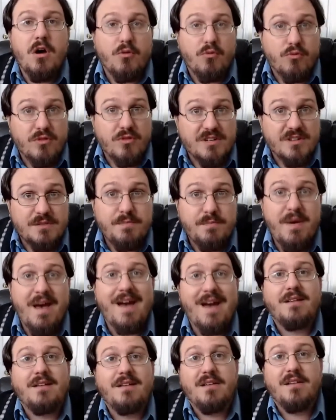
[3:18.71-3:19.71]

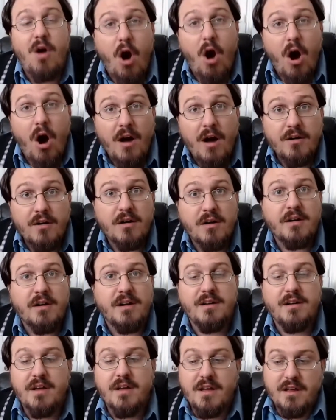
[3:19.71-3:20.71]
respect and honor, and